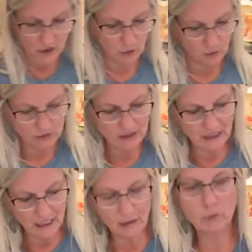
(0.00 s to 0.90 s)
so
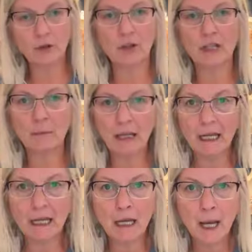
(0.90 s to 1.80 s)
tonight we're going to
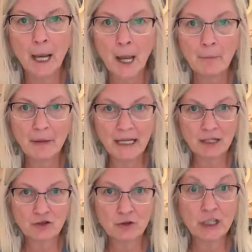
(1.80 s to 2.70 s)
make
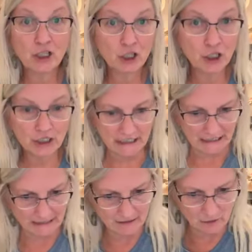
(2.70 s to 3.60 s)
pantry
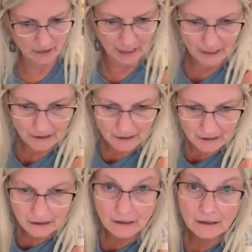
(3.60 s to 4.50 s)
cookies, okay?
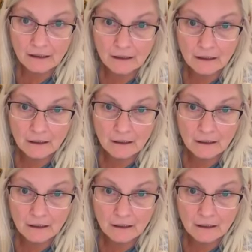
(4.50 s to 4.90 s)
Hang on.